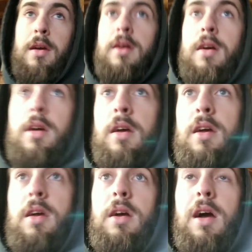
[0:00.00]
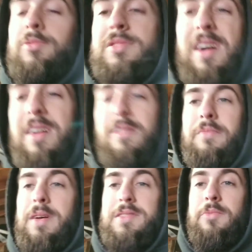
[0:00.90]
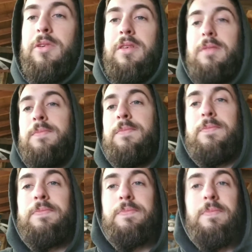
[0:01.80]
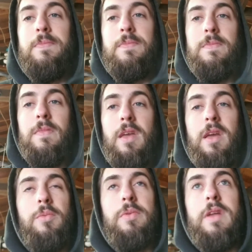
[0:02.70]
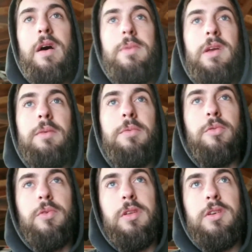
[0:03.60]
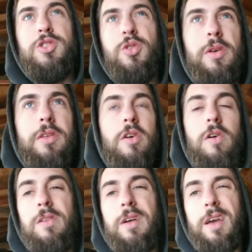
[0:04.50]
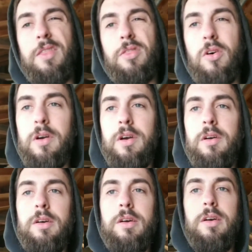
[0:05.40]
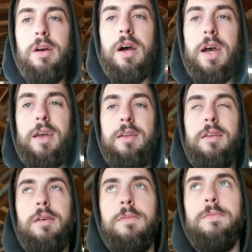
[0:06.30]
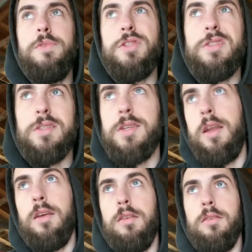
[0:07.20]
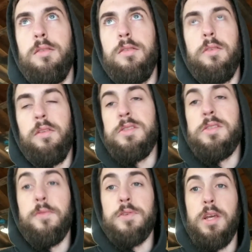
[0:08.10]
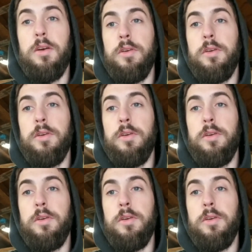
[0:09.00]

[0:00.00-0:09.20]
I was tired of messing with it, and with not being able to really enjoy the car like I thought, I ended up just deciding to list it for sale to get rid of it.